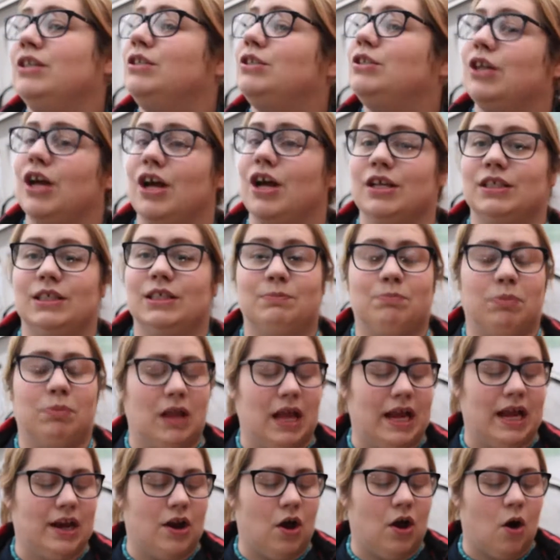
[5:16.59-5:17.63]
Just
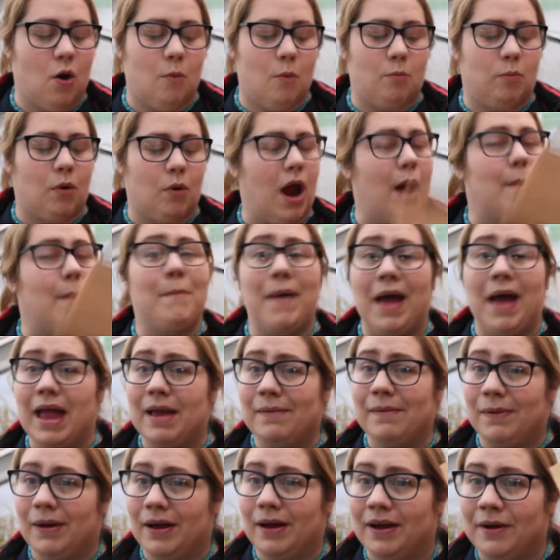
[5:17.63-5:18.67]
plain old brown
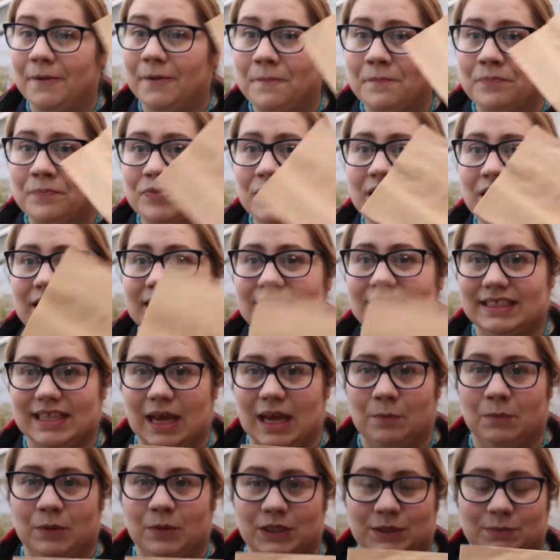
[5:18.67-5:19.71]
paper
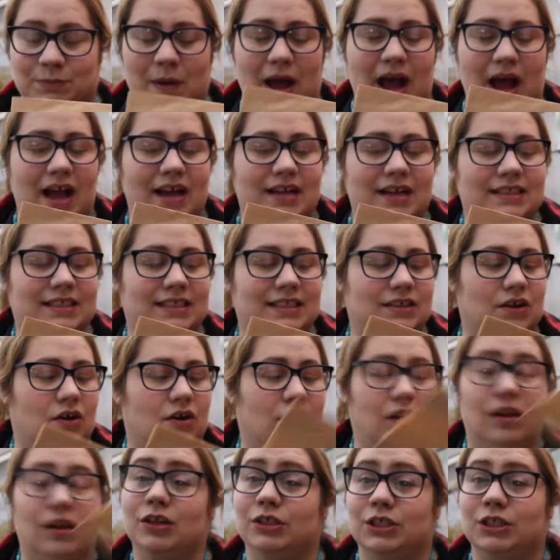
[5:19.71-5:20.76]
sandwich bags
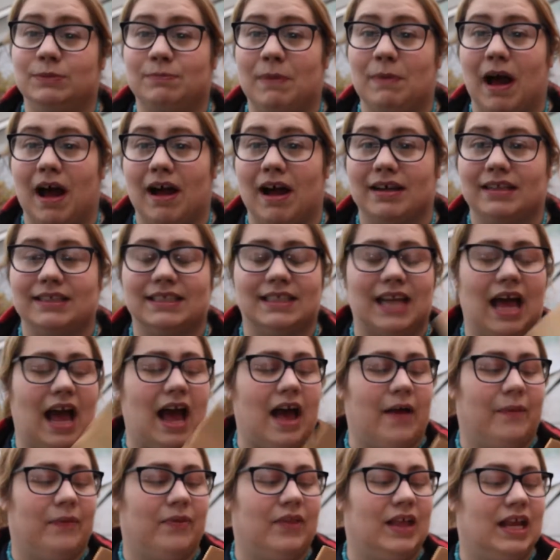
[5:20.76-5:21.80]
or lunch bags,
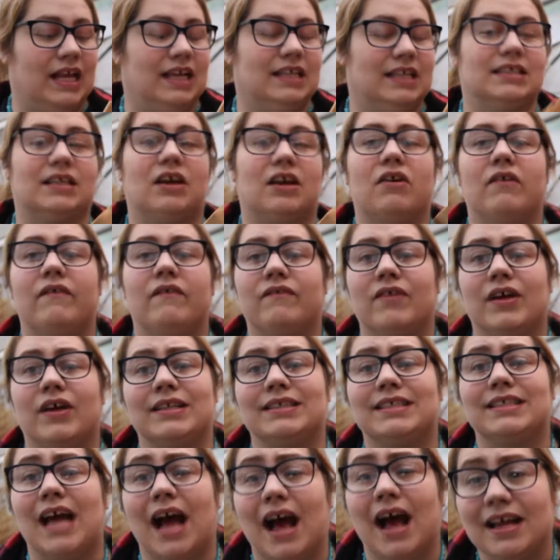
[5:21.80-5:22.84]
and these are
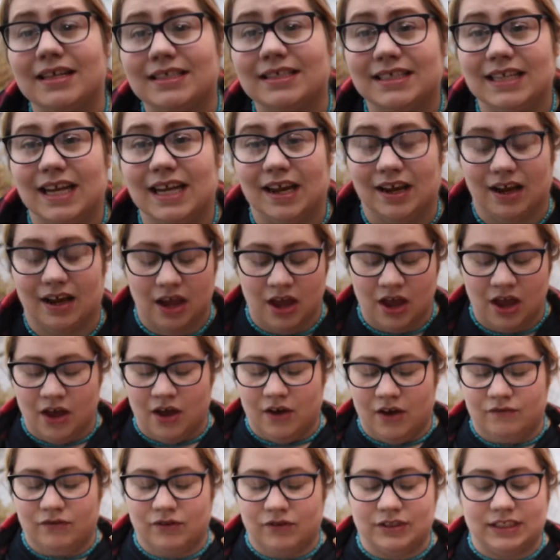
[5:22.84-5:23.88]
fantastic
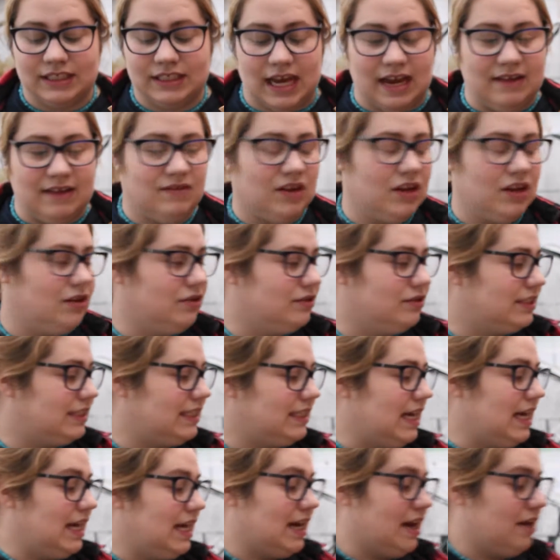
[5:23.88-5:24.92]
for saving your
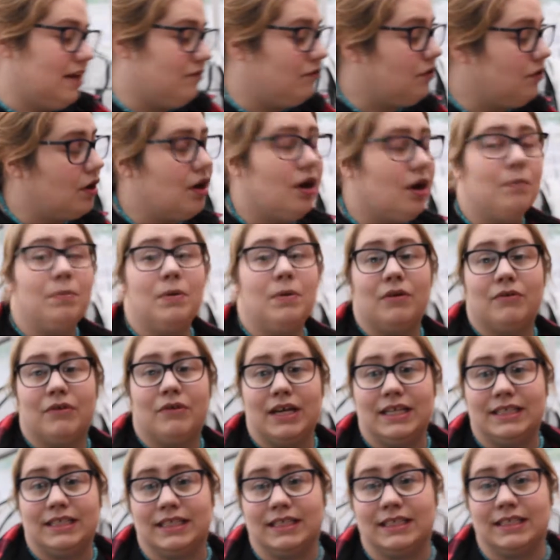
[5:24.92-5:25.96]
seed in for a couple of
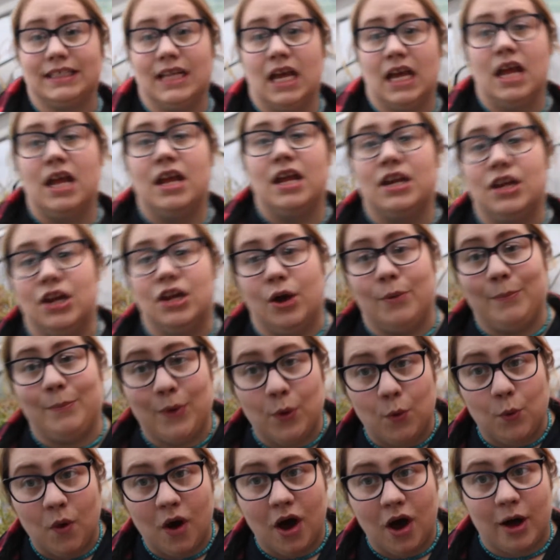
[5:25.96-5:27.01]
reasons.
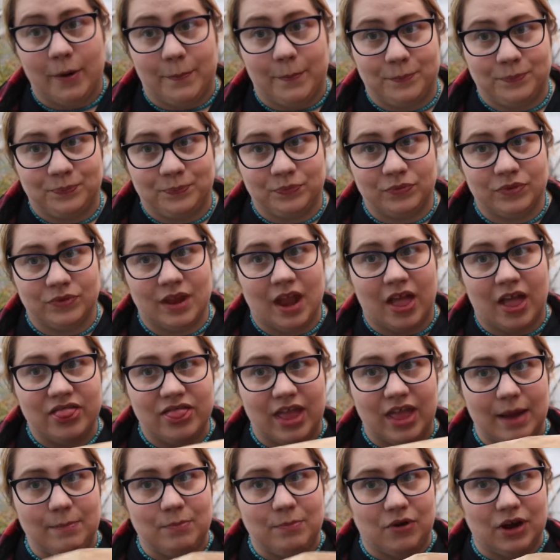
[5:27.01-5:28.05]
Number one,
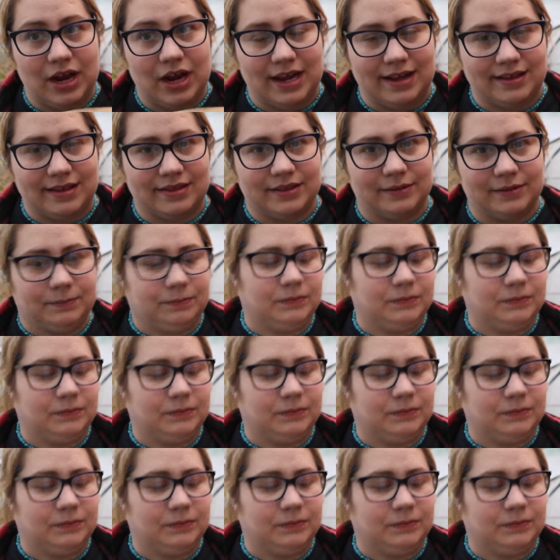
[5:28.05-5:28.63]
they breathe.